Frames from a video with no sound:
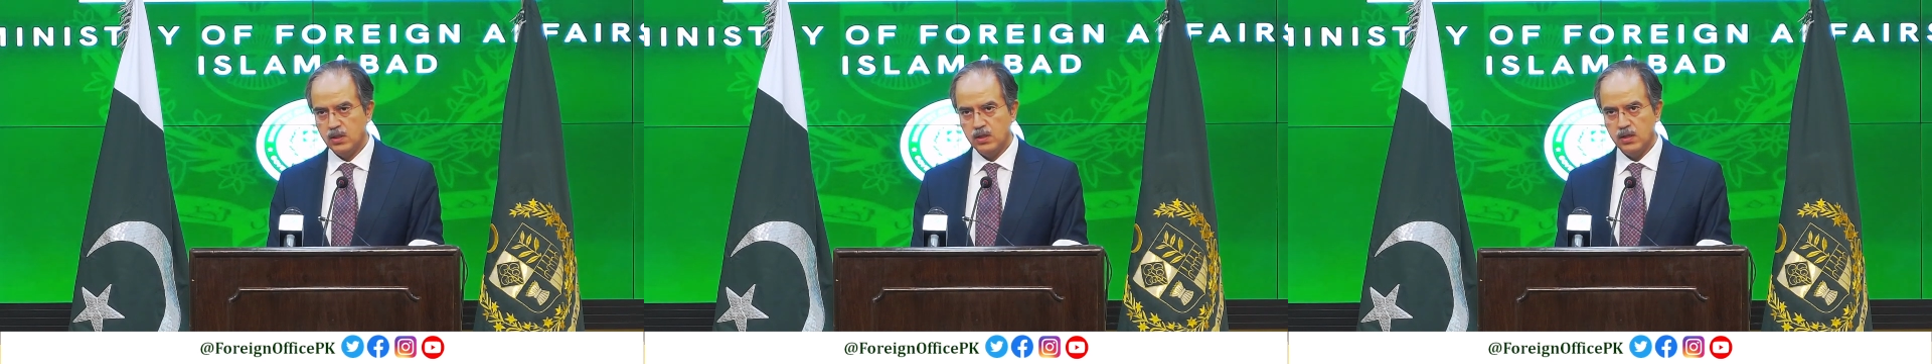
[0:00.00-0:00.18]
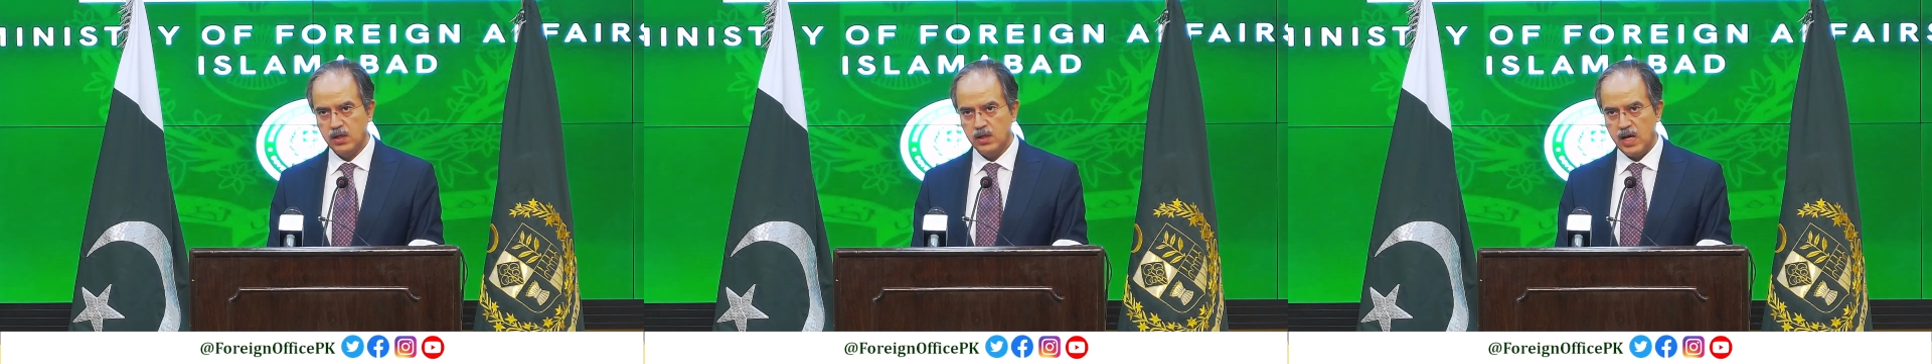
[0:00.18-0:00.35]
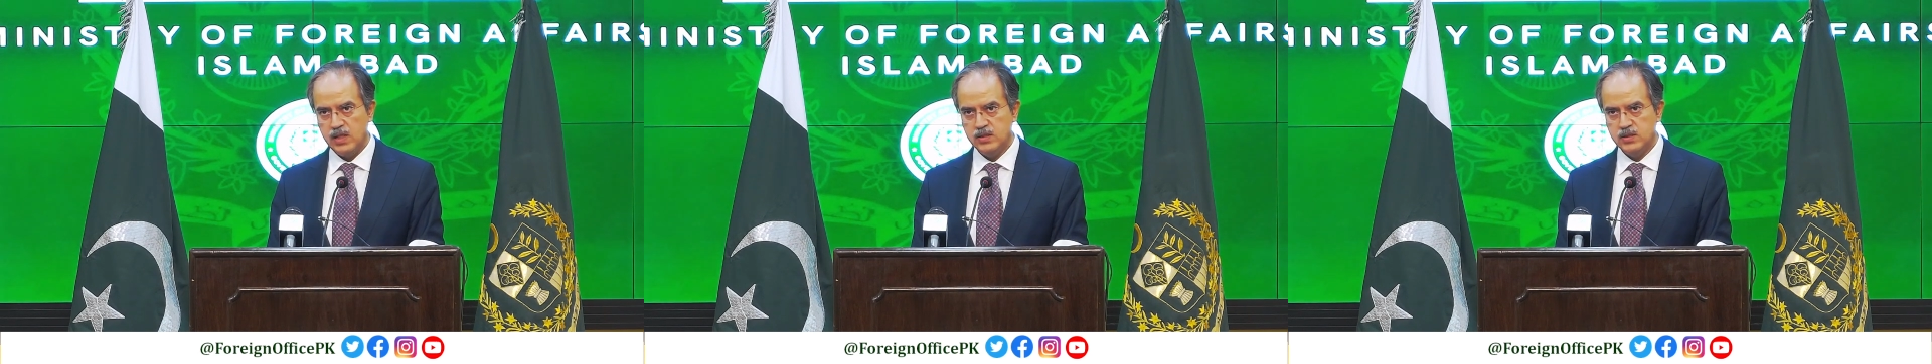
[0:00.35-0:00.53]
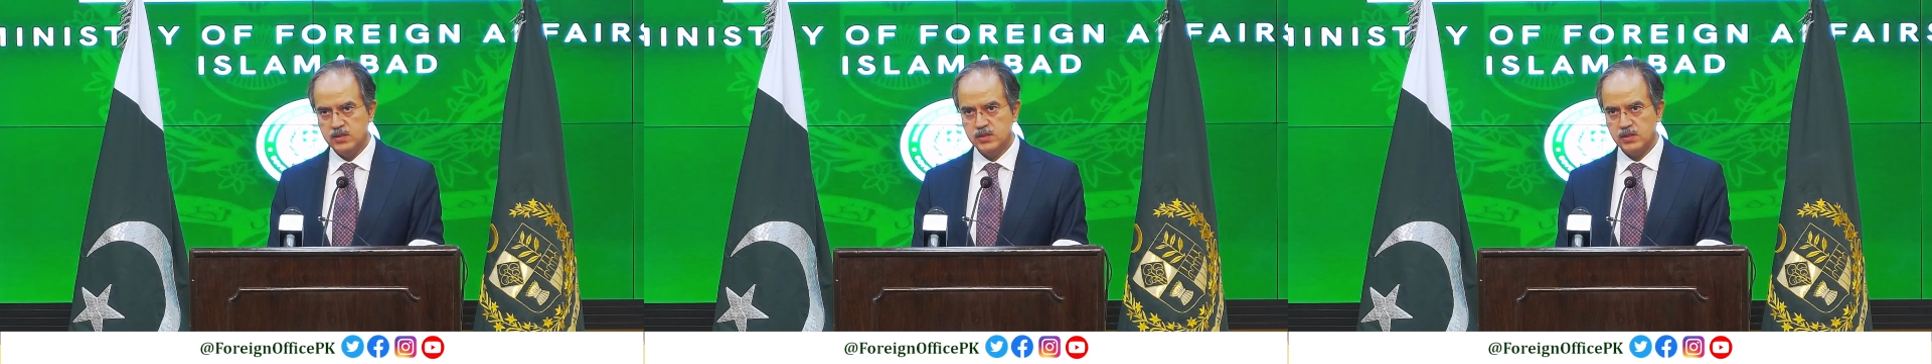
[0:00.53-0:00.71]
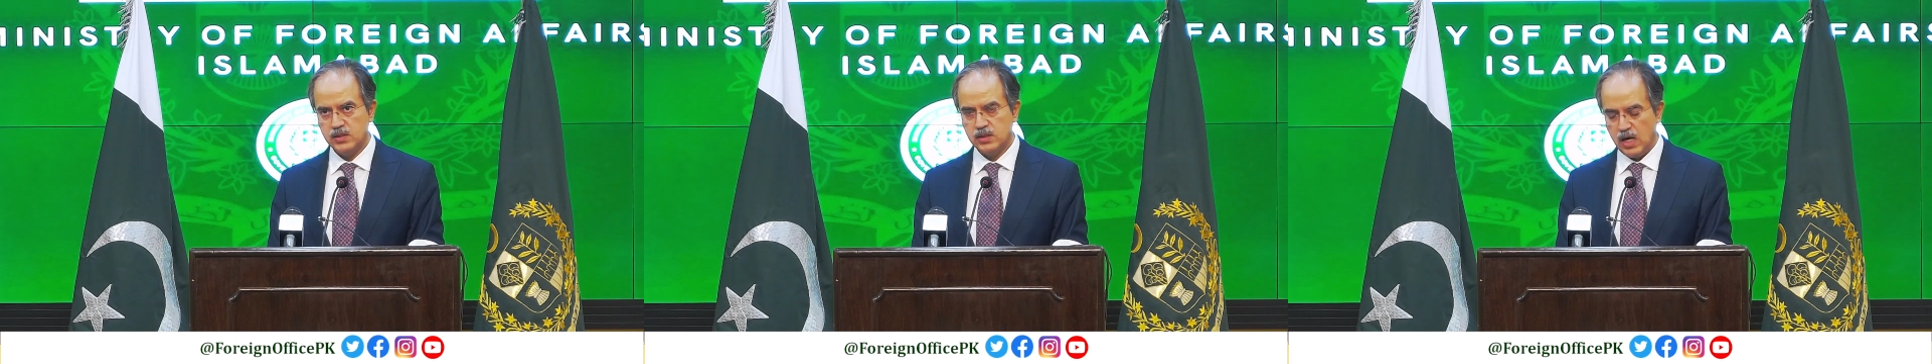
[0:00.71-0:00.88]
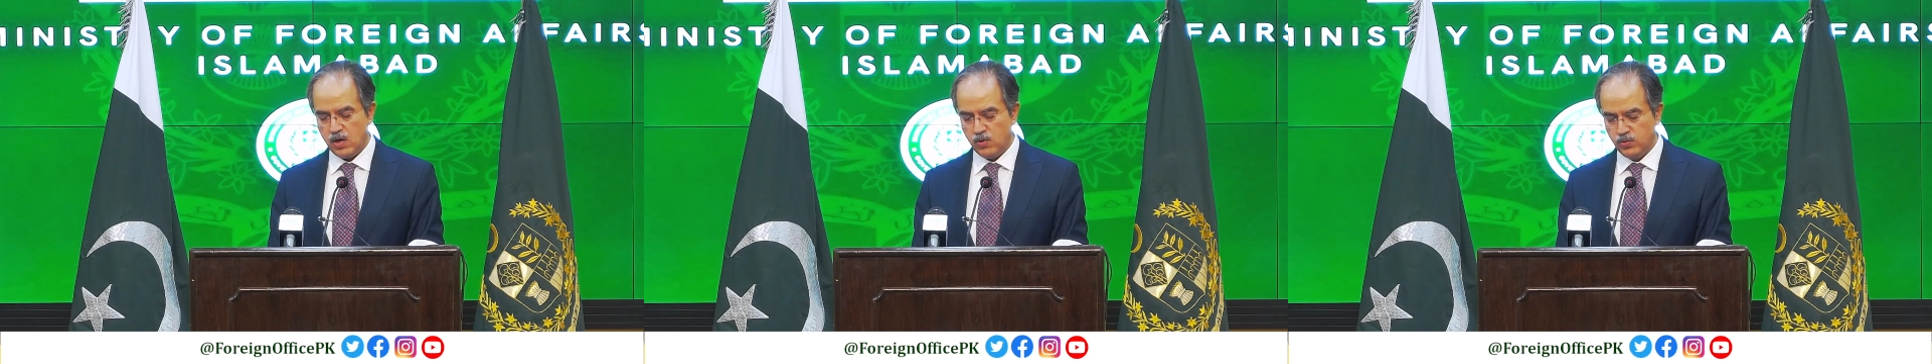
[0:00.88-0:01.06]
runs
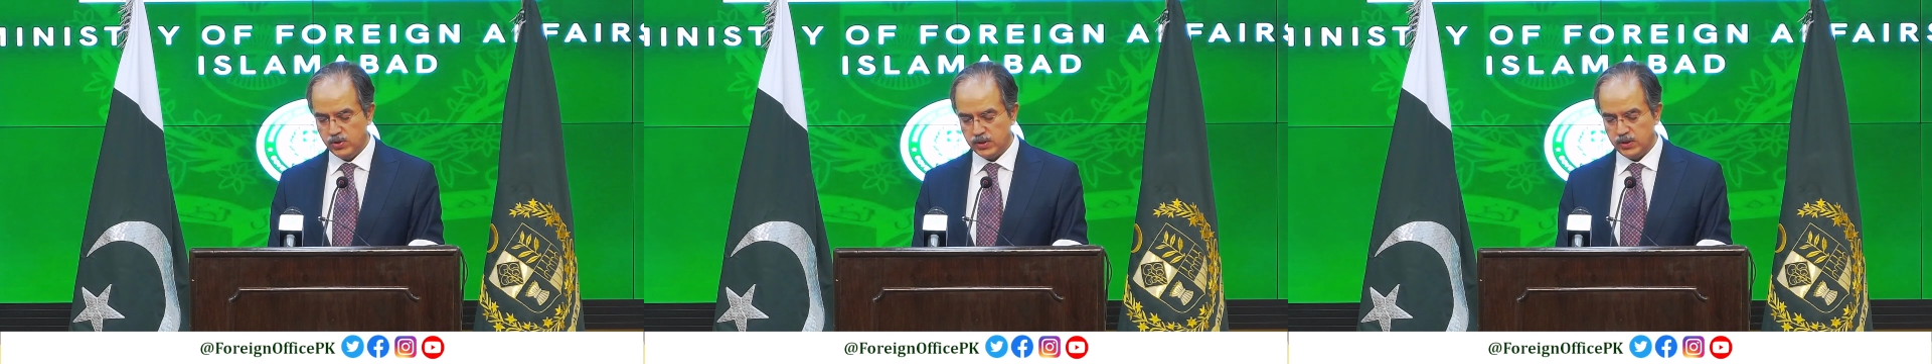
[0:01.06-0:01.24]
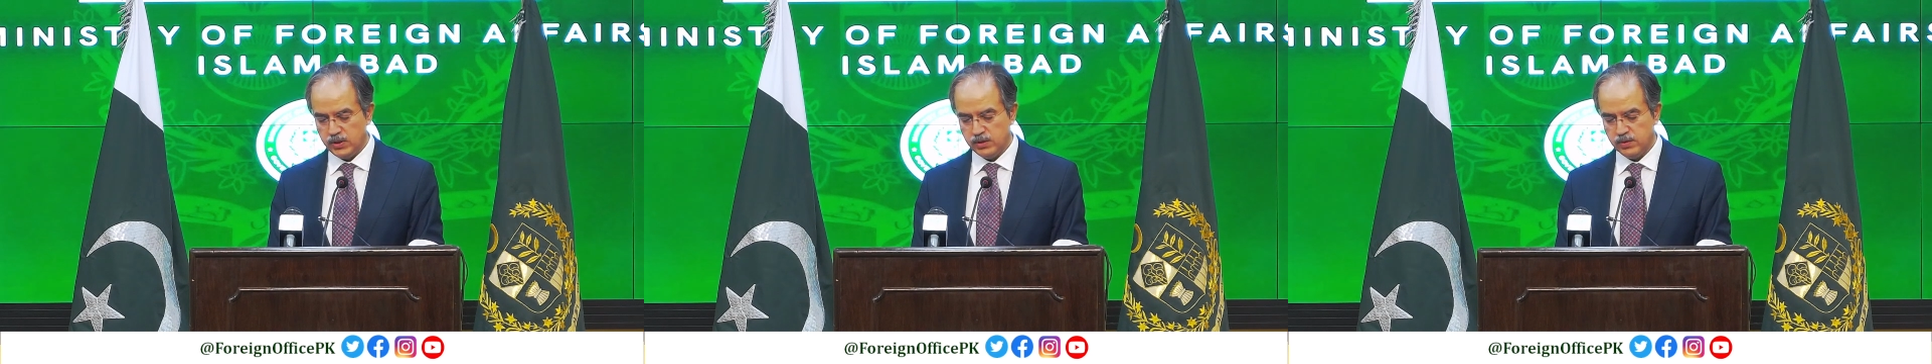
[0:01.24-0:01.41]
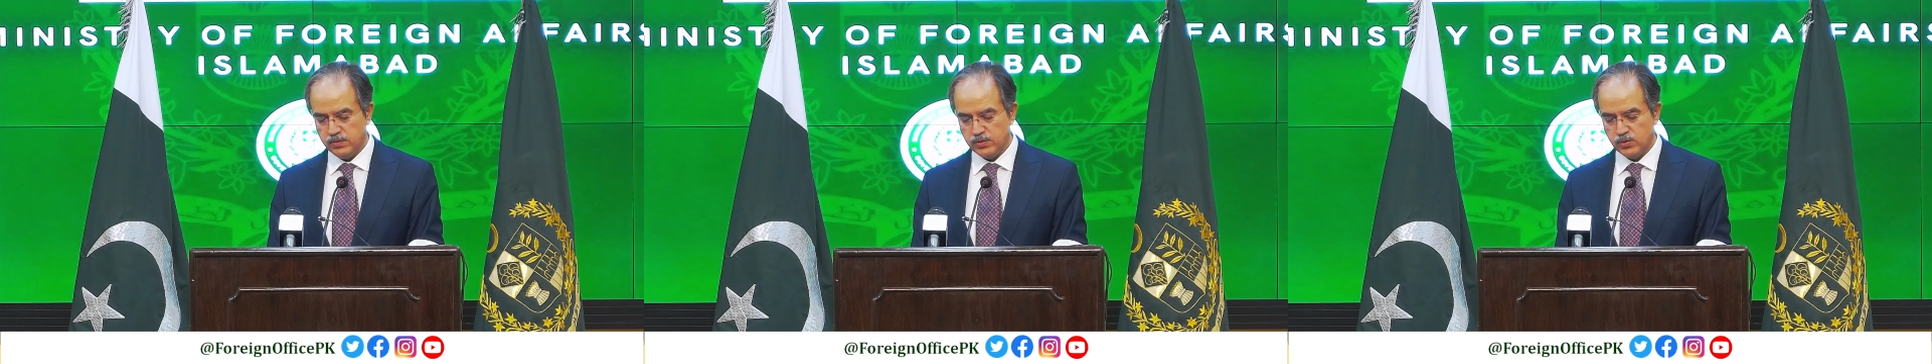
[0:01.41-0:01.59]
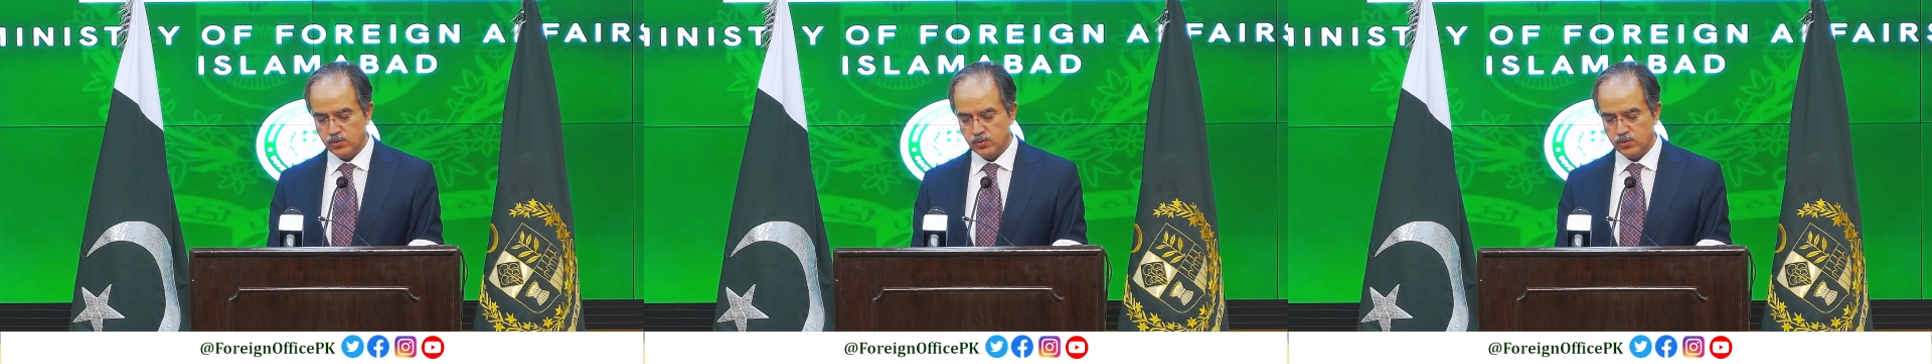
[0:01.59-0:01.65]
counter